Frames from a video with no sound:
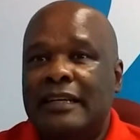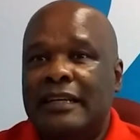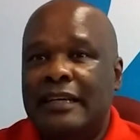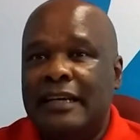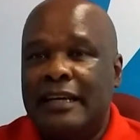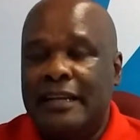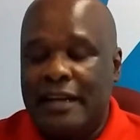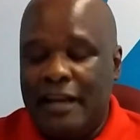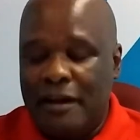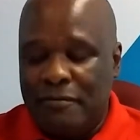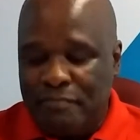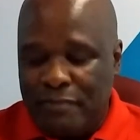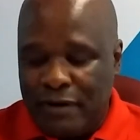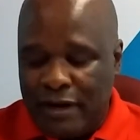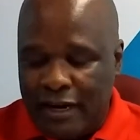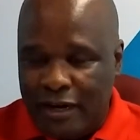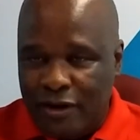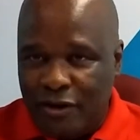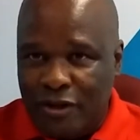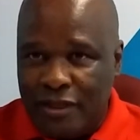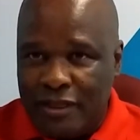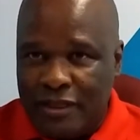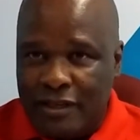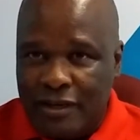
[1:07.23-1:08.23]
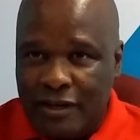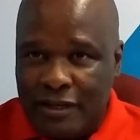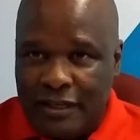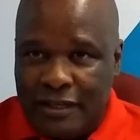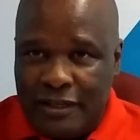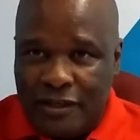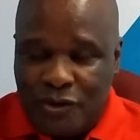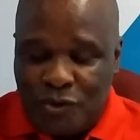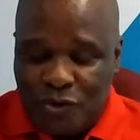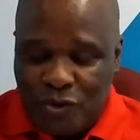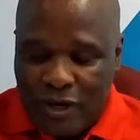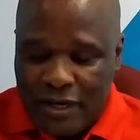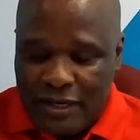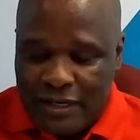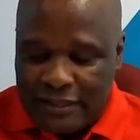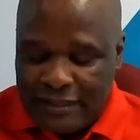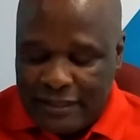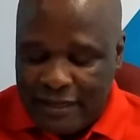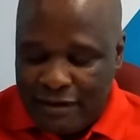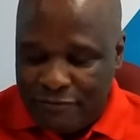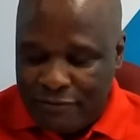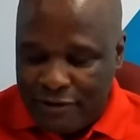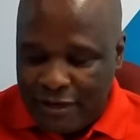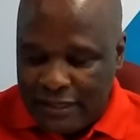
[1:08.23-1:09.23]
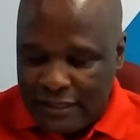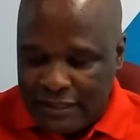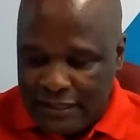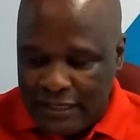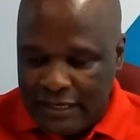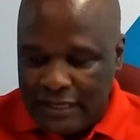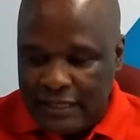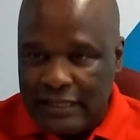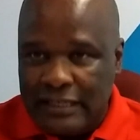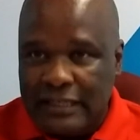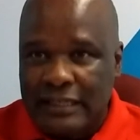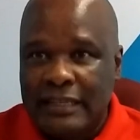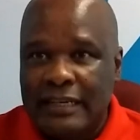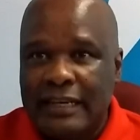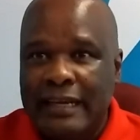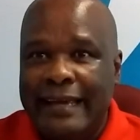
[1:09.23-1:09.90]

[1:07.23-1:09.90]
in April in 2017,